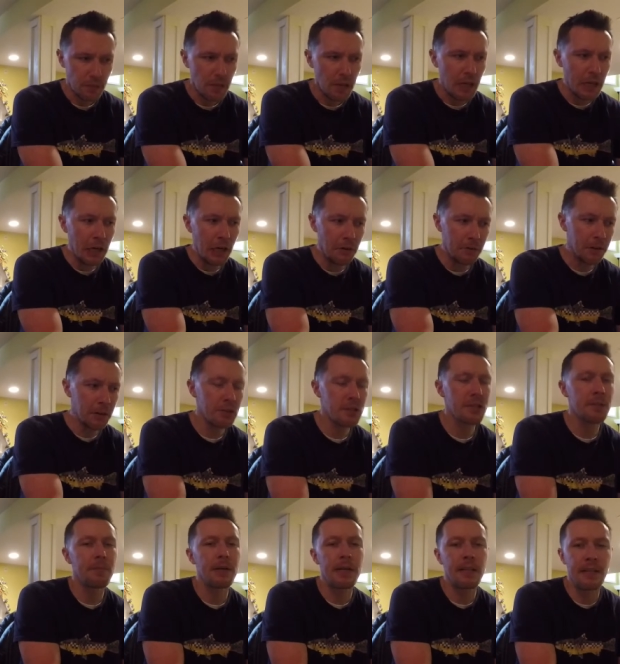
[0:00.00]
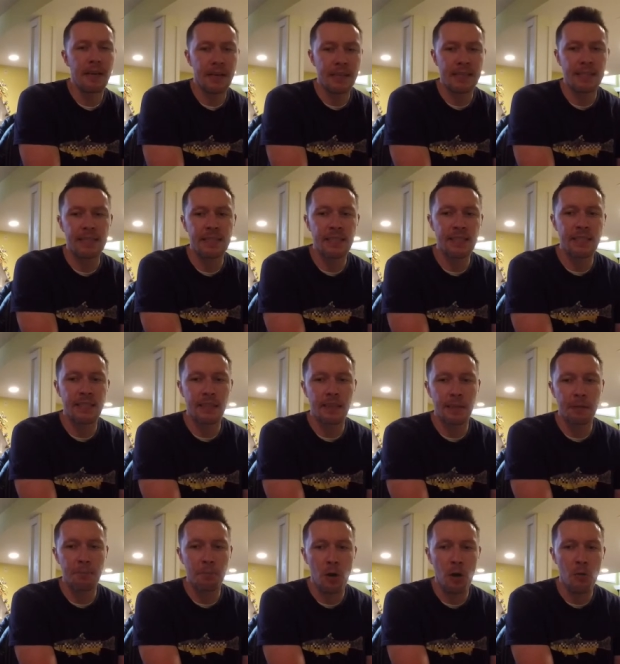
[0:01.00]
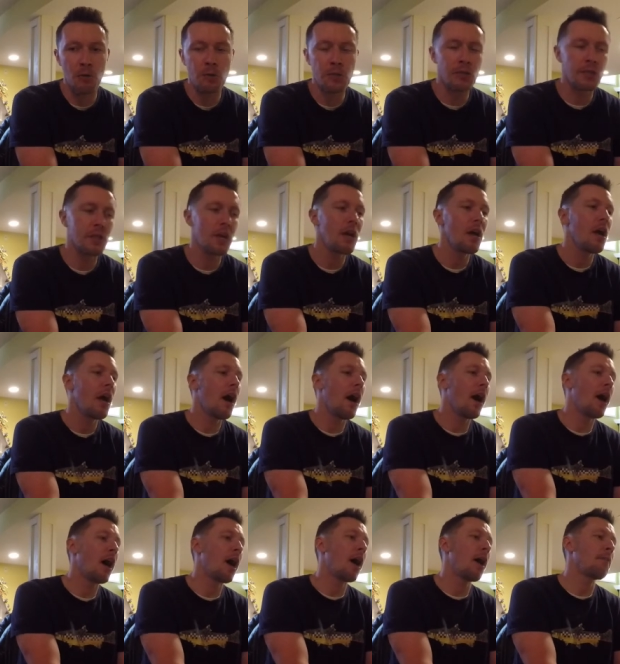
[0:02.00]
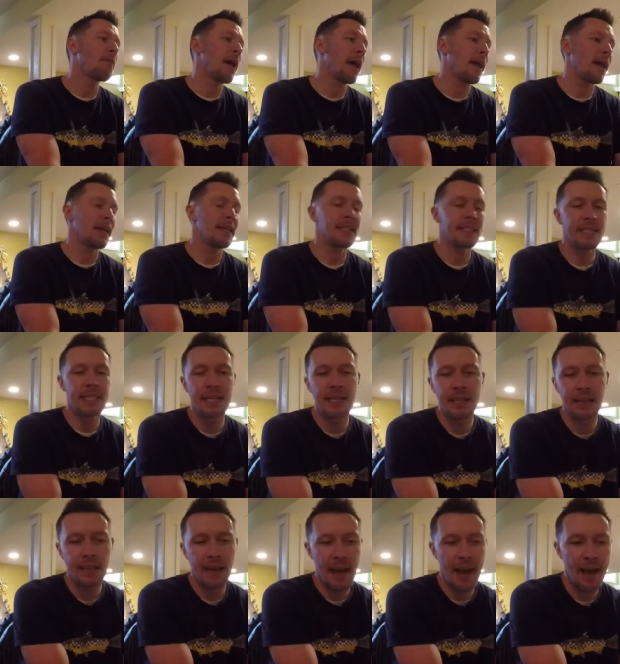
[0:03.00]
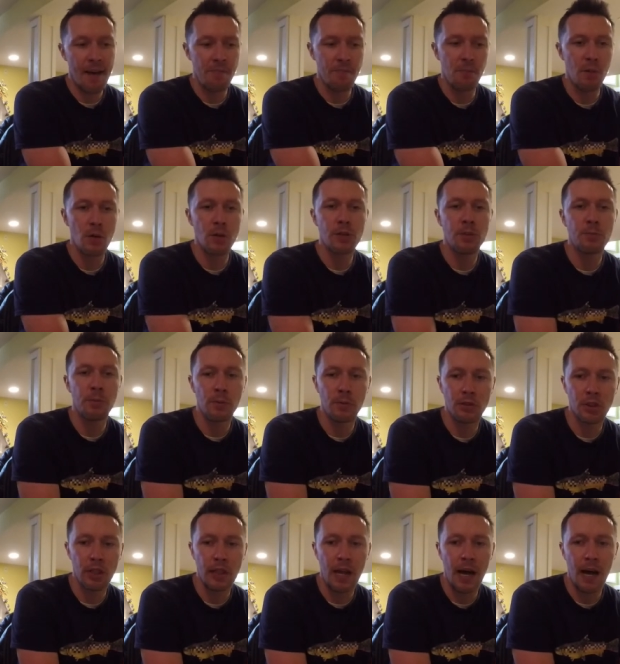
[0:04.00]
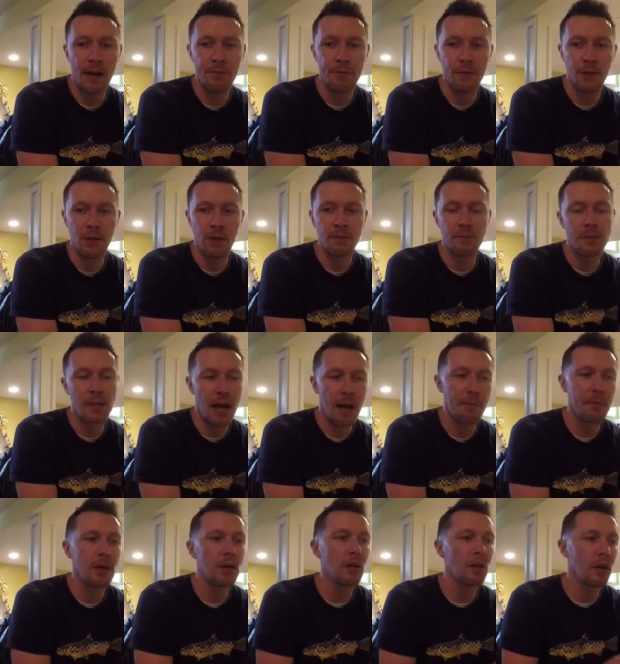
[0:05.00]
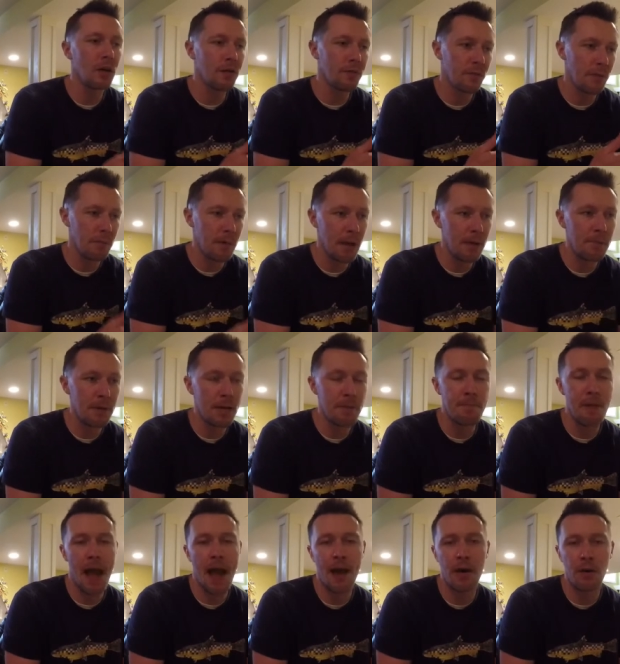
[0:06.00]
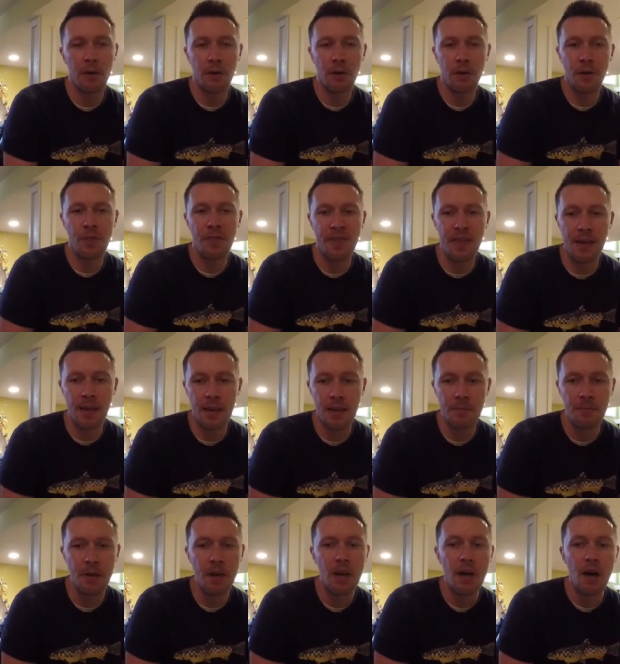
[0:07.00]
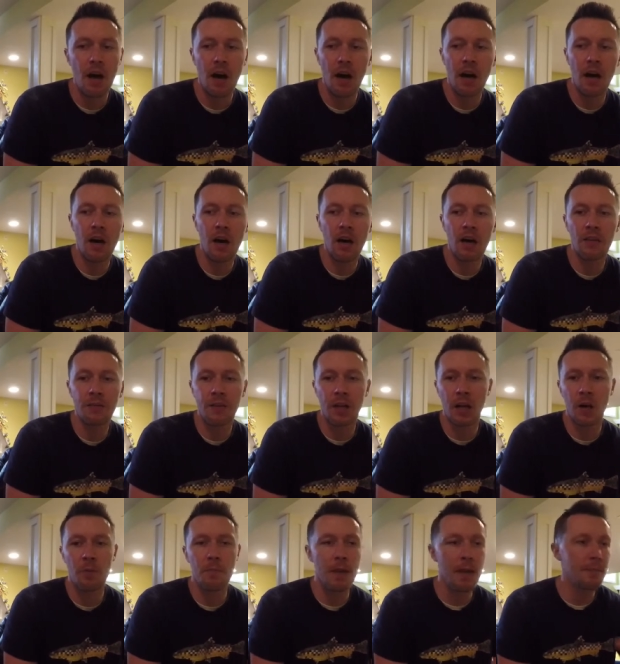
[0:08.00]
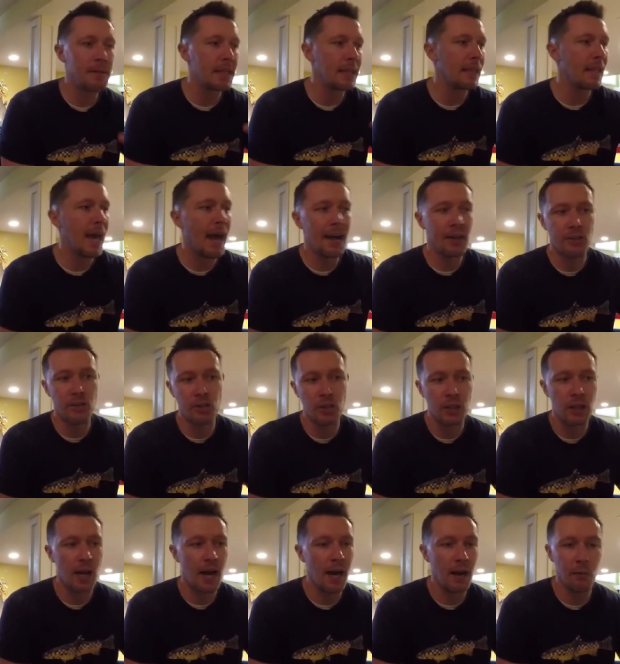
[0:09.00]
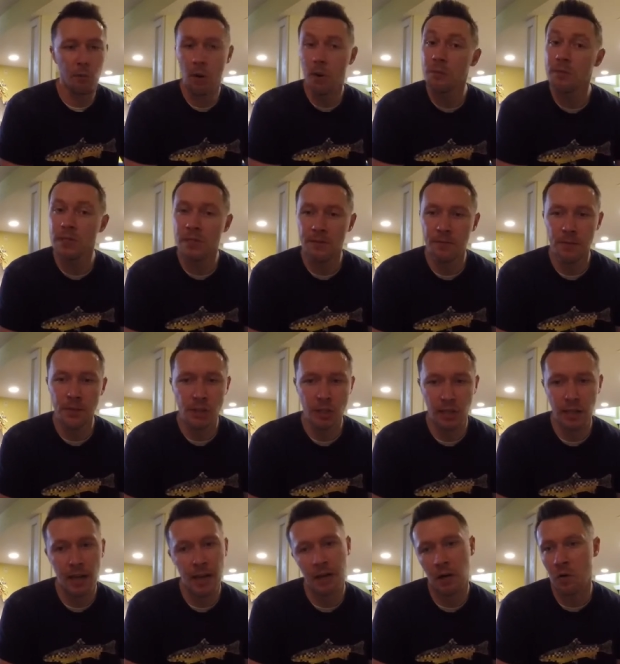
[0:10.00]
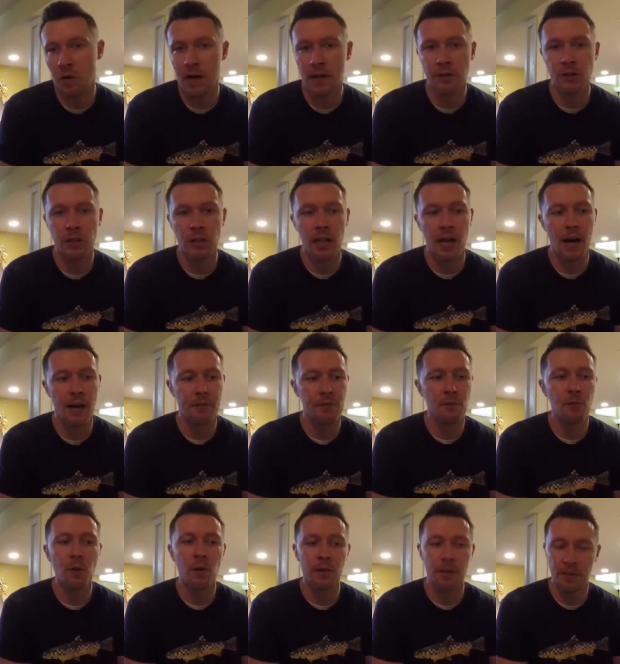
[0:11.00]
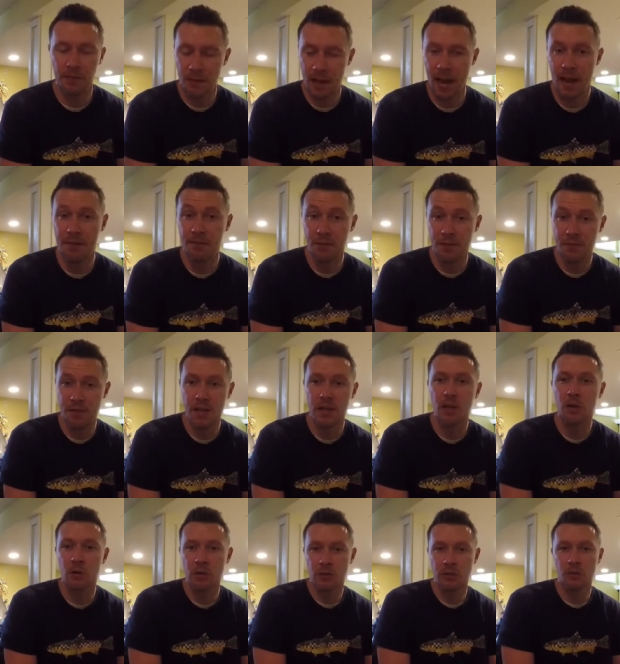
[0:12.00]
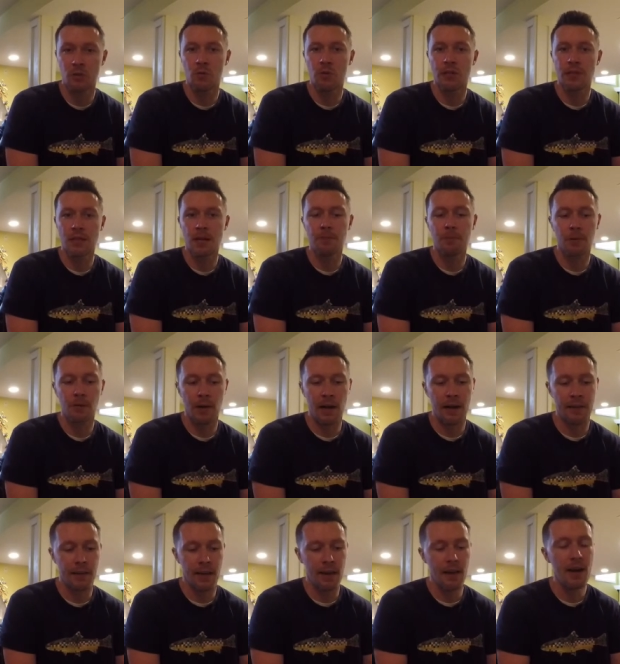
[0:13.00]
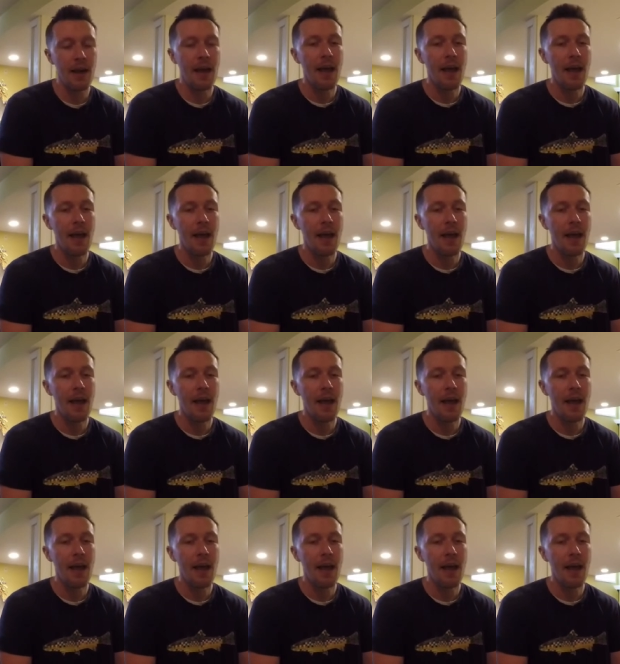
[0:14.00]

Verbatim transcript: you know, if there's somebody that consistently posts um, and I see that they have multiple July films, I'm going to look for maybe a pattern or a theme of, you know, maybe last July. What was it fishing like around July 4th if they have a video or two that's up around then?